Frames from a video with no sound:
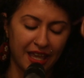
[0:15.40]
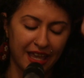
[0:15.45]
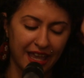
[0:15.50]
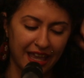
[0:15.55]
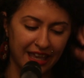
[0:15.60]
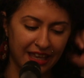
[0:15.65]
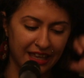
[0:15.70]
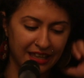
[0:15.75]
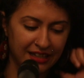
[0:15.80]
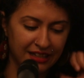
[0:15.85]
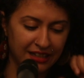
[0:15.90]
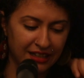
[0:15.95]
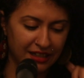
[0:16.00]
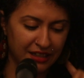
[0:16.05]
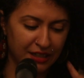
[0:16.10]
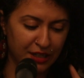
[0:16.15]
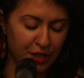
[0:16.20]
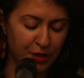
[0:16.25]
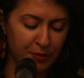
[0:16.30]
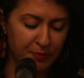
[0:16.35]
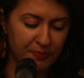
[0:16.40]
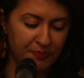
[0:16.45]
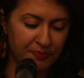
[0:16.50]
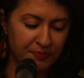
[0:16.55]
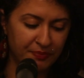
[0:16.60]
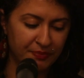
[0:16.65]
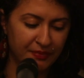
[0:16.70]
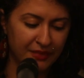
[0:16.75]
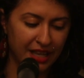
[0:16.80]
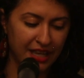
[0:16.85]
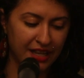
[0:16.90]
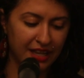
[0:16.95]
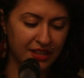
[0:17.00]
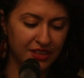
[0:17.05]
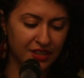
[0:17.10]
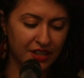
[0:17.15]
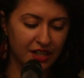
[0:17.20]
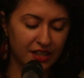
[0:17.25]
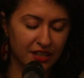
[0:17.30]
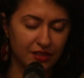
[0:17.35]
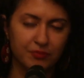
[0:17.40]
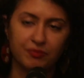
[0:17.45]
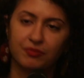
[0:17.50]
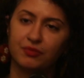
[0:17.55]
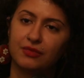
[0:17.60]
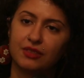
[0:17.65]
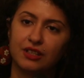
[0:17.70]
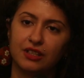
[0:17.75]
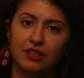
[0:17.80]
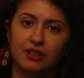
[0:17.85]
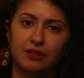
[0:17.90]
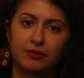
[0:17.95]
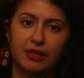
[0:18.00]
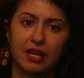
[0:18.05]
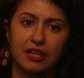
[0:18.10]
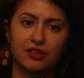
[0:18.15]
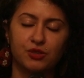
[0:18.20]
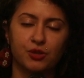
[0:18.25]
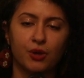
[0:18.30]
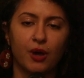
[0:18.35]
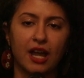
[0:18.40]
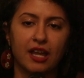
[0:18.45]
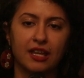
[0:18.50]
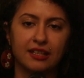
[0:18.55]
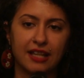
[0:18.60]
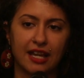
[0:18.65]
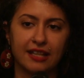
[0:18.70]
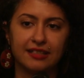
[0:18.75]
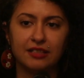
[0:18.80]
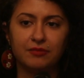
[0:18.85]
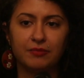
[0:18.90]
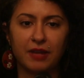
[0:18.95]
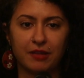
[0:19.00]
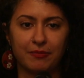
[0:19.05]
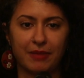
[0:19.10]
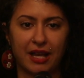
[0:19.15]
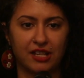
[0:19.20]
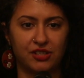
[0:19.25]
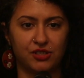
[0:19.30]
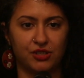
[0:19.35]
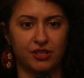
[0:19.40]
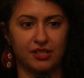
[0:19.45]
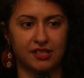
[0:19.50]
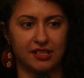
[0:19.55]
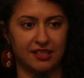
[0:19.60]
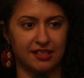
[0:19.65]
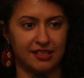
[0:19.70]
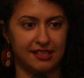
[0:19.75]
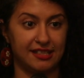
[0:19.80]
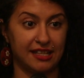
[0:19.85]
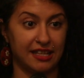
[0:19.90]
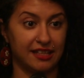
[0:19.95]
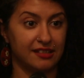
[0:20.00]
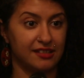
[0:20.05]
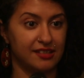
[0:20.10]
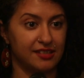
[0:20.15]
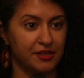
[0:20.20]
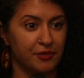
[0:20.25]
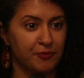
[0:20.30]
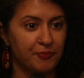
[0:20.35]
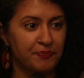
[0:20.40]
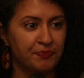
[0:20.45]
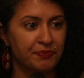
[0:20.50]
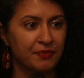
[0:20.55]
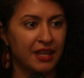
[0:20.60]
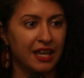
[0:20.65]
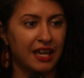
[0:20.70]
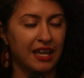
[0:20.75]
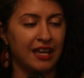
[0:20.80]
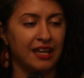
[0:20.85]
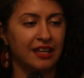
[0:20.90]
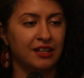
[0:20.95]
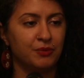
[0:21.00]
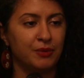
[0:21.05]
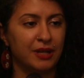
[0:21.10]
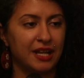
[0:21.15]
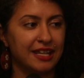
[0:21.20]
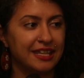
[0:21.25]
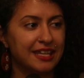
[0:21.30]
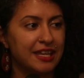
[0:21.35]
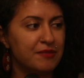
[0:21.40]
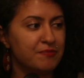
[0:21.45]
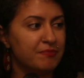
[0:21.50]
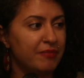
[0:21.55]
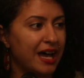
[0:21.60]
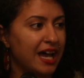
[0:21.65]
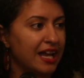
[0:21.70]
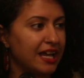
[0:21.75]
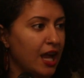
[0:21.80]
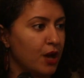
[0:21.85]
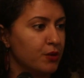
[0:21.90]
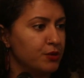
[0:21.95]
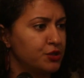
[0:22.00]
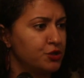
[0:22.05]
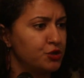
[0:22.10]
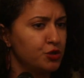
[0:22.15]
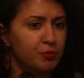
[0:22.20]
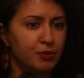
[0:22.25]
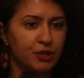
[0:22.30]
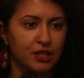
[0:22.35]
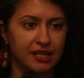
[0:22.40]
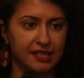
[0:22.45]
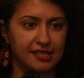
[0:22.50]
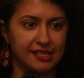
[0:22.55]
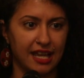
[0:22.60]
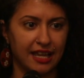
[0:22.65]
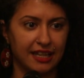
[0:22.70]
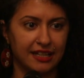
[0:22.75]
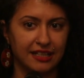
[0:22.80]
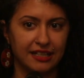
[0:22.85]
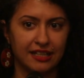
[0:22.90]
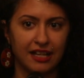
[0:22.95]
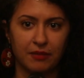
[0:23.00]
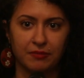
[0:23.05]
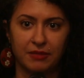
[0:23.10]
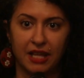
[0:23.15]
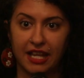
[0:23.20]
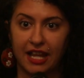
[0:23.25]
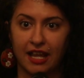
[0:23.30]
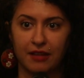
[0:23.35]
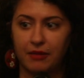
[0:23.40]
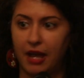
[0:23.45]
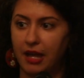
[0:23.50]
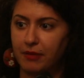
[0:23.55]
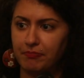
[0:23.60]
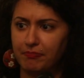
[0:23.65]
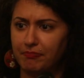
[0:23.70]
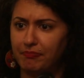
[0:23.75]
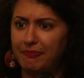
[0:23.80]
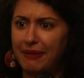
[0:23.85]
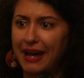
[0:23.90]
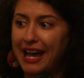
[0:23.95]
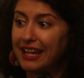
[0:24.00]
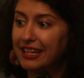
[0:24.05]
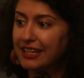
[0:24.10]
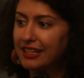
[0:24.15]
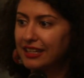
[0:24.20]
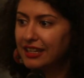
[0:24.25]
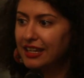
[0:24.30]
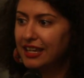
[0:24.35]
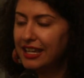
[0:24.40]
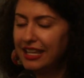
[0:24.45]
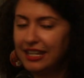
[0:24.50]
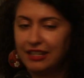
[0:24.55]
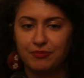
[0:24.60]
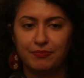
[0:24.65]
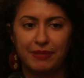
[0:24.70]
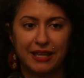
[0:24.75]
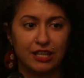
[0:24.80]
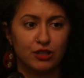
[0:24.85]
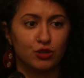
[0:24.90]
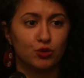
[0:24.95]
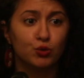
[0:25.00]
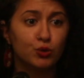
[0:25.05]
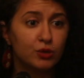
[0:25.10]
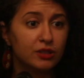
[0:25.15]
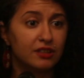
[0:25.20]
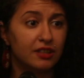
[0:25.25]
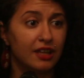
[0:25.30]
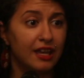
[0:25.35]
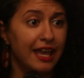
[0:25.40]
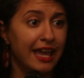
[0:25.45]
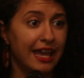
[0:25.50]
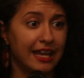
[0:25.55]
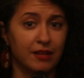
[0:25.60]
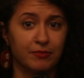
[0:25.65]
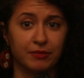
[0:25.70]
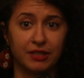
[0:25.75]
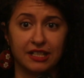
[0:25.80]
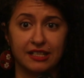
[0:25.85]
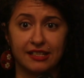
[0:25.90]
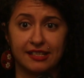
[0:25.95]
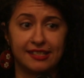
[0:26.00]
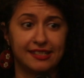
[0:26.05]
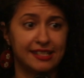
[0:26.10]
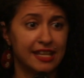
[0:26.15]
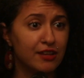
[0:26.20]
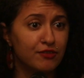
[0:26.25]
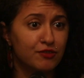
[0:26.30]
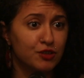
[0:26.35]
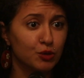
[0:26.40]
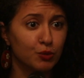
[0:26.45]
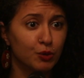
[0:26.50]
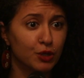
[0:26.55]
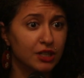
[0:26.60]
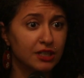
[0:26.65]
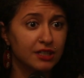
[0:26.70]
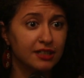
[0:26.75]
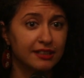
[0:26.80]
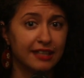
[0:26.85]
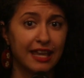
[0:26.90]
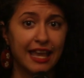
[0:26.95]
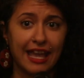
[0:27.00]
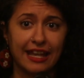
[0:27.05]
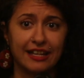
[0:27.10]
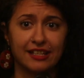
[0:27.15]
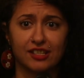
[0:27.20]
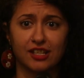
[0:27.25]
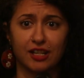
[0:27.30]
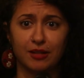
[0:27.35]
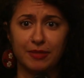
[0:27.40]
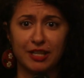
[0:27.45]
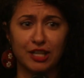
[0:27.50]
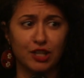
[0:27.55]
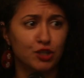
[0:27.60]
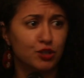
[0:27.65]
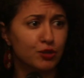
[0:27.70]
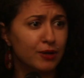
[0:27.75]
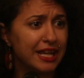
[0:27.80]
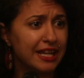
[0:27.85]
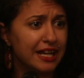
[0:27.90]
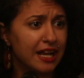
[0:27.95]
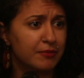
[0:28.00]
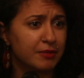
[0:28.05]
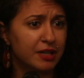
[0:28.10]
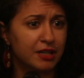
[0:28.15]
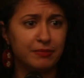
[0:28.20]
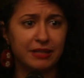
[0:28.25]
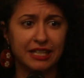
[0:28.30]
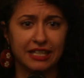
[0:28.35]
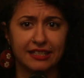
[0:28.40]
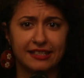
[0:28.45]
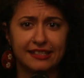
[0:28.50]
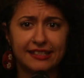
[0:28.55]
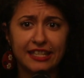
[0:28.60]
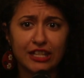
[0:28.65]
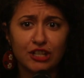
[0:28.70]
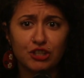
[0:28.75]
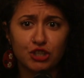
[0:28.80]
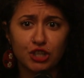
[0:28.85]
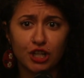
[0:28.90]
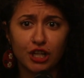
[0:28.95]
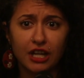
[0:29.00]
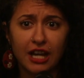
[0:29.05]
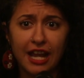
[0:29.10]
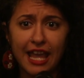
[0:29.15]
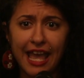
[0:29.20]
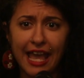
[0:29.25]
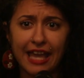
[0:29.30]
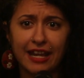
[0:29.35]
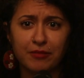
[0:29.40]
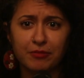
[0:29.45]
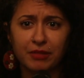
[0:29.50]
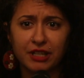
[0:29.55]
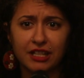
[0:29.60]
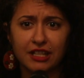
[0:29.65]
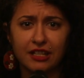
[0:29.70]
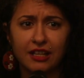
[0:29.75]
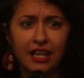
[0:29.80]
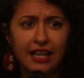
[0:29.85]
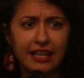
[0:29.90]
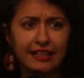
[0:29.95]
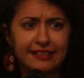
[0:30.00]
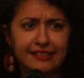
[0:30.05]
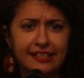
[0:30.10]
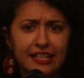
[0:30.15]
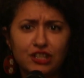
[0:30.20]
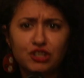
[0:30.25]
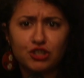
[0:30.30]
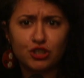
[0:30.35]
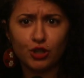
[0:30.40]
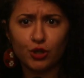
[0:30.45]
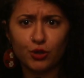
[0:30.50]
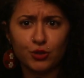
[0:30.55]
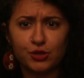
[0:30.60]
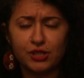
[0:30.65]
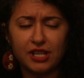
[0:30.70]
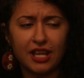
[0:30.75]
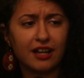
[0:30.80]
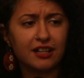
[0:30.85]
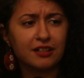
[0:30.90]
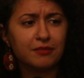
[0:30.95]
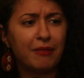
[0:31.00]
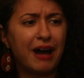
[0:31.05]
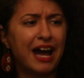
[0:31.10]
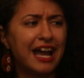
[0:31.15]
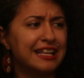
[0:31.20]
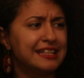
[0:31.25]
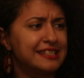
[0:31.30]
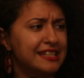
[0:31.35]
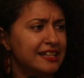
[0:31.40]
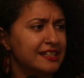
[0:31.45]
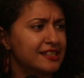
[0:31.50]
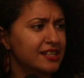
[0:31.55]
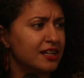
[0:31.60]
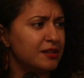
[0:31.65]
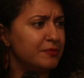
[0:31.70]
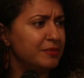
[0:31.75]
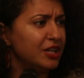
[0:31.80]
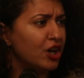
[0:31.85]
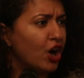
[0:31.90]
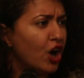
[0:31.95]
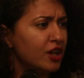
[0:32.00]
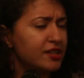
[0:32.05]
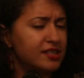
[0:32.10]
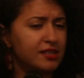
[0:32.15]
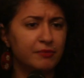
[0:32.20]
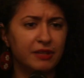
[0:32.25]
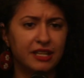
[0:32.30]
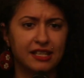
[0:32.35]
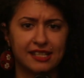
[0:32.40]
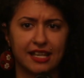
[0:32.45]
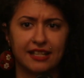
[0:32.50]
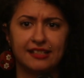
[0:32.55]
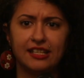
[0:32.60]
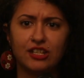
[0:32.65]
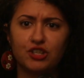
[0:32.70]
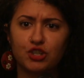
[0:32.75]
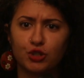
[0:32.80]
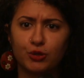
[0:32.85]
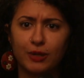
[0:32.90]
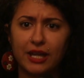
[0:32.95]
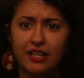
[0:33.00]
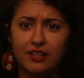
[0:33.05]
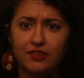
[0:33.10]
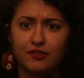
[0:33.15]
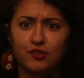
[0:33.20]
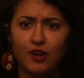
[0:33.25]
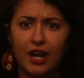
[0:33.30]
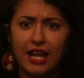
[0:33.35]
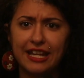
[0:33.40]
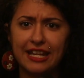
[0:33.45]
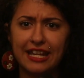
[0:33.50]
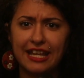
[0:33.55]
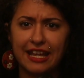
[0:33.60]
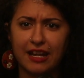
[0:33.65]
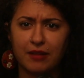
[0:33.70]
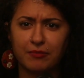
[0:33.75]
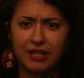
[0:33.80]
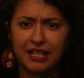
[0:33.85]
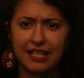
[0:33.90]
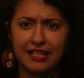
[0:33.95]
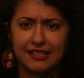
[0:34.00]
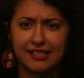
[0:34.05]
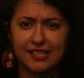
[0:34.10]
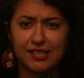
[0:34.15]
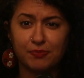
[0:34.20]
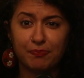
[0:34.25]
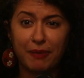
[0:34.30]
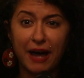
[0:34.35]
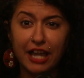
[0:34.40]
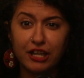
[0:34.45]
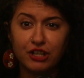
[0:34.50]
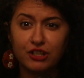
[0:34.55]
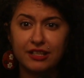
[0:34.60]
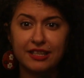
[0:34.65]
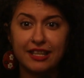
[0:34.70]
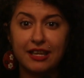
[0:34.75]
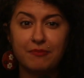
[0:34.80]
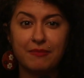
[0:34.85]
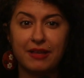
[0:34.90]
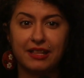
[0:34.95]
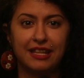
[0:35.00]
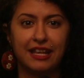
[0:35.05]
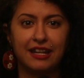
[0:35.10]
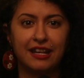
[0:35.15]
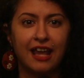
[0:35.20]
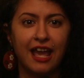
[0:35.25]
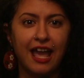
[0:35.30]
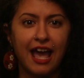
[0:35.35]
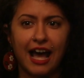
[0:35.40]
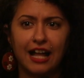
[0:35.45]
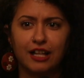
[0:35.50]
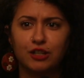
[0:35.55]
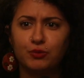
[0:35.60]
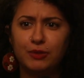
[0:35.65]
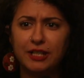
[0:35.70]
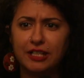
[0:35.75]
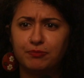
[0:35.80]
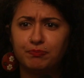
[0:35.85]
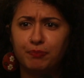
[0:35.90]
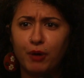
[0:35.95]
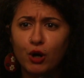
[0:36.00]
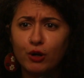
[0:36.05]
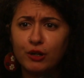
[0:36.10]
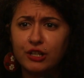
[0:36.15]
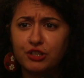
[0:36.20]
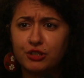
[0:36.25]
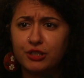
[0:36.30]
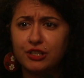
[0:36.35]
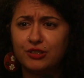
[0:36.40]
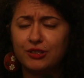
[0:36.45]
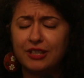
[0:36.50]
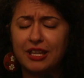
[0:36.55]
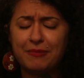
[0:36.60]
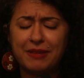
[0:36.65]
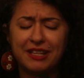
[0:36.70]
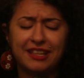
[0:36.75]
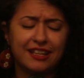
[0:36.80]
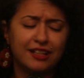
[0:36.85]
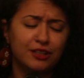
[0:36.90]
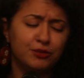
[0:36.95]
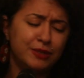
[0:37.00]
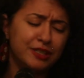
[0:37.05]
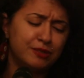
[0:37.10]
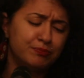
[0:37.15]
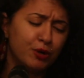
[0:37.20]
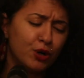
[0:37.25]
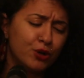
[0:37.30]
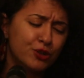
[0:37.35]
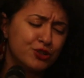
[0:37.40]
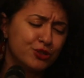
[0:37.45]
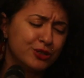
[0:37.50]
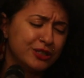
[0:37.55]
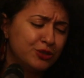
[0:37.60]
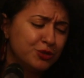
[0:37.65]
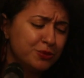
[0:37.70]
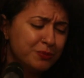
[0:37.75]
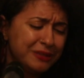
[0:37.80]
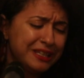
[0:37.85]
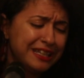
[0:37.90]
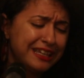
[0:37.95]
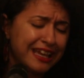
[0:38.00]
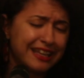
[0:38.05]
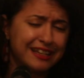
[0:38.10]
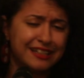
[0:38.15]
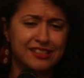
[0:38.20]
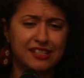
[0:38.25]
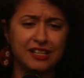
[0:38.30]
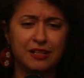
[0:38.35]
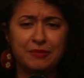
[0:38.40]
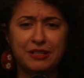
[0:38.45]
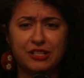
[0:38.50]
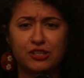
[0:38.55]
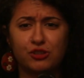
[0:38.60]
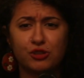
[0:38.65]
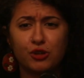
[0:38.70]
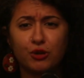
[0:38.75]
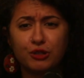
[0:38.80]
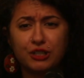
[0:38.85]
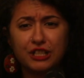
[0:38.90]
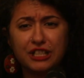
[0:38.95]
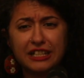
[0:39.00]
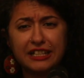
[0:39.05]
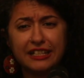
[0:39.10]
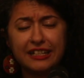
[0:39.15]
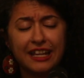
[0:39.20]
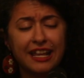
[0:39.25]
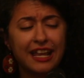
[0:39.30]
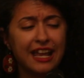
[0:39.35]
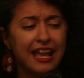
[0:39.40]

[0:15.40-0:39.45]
And I thought, so I did my master's in the States. And when I came back, I was super excited. I'm like, I'm back in Beirut, and I'm gonna save the world, and it's gonna be great. I'm gonna be a teacher, and I'm gonna teach those young minds, and it's gonna be awesome because I teach creative writing, and I'm gonna inspire them, and then I'll read poetry to them, and they'll read poetry to me, and it's gonna be so good.